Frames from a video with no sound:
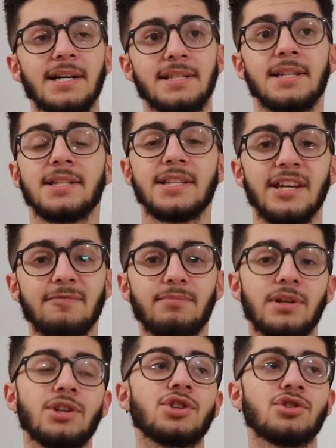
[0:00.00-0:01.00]
since they've
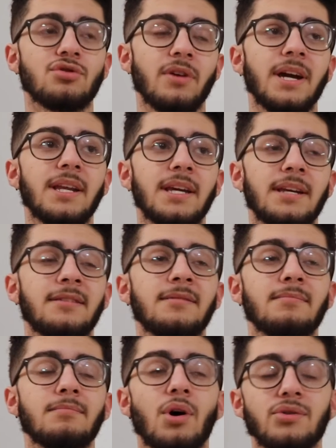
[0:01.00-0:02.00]
been
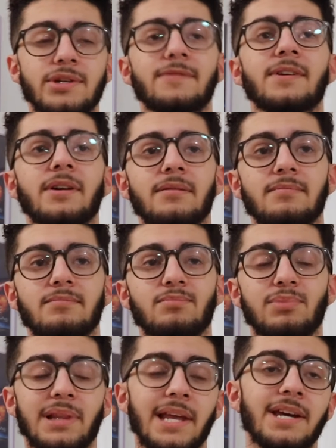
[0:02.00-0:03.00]
trading most of their
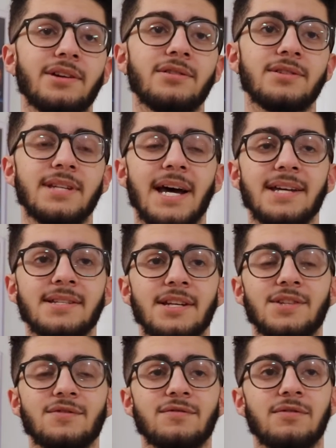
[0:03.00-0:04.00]
players and
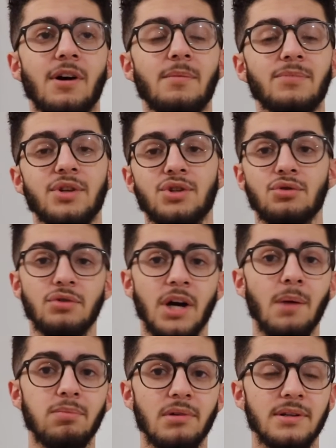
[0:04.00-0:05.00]
assets from the two
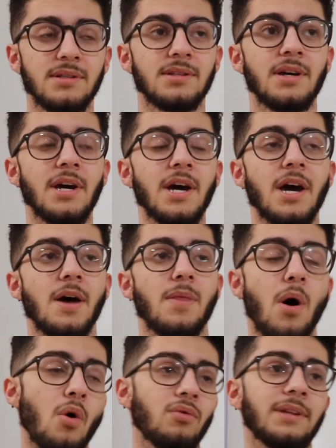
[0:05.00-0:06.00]
cup runs.
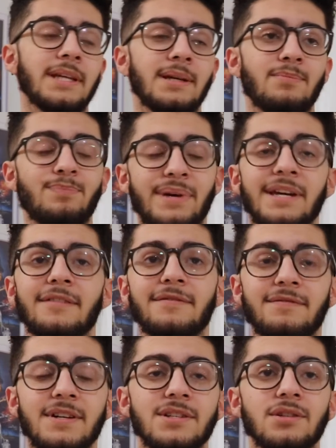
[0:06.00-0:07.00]
The only big
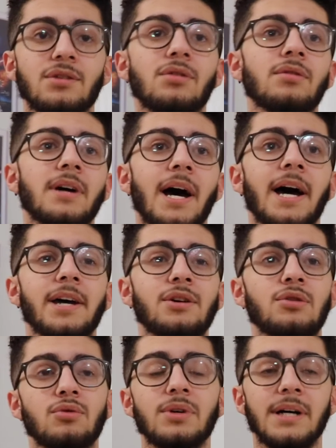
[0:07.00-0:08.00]
physical guy
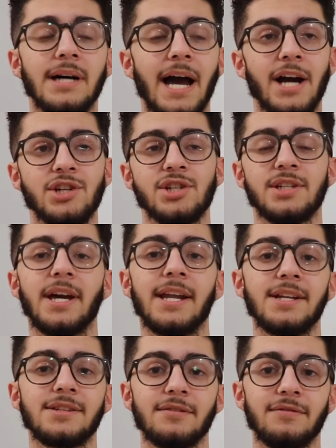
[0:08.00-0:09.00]
who will actually get
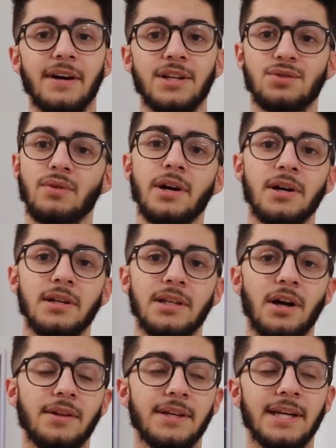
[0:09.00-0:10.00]
into fights
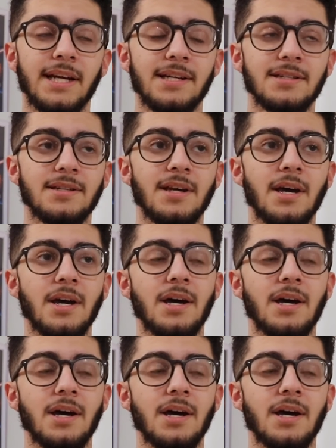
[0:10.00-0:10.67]
regularly on the Kings